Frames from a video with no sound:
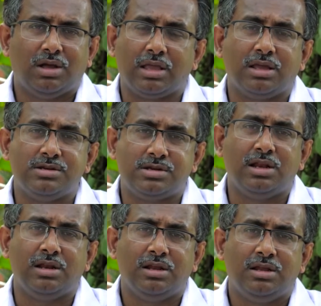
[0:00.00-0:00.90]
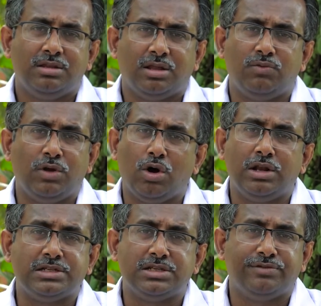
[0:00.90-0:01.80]
I can tell that we
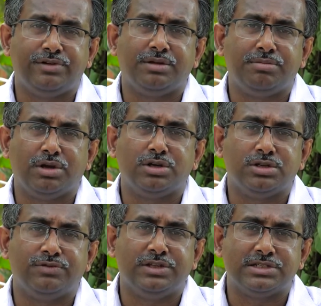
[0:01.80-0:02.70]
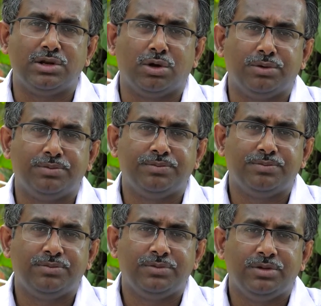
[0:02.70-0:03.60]
all are suffering because of this law.
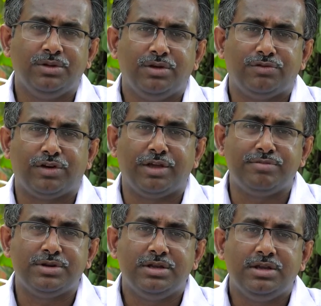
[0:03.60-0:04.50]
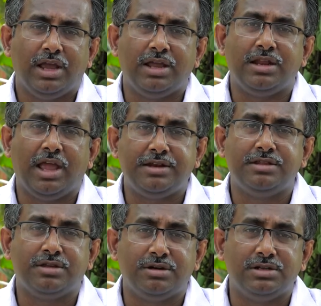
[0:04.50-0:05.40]
Framed in
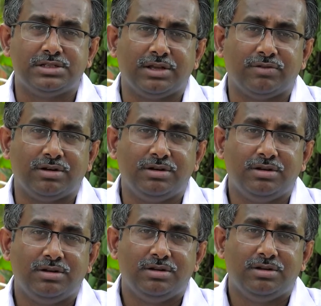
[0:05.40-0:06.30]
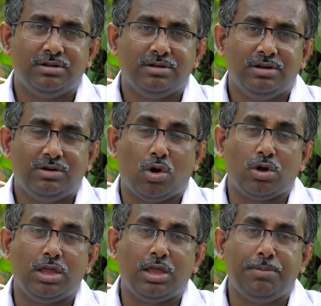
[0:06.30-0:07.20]
1837,
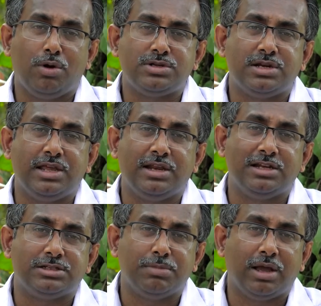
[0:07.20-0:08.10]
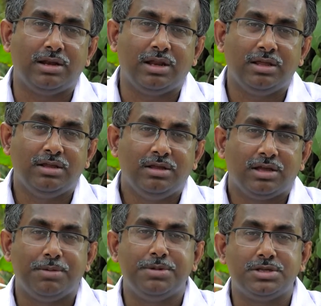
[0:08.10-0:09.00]
talking about an Englishman
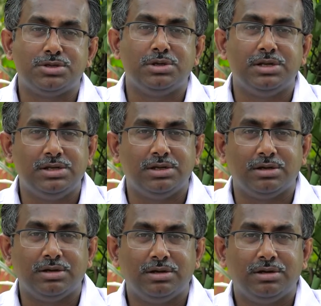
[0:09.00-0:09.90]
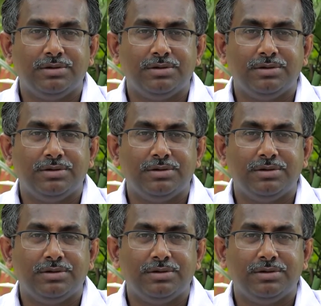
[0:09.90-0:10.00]
coming to India,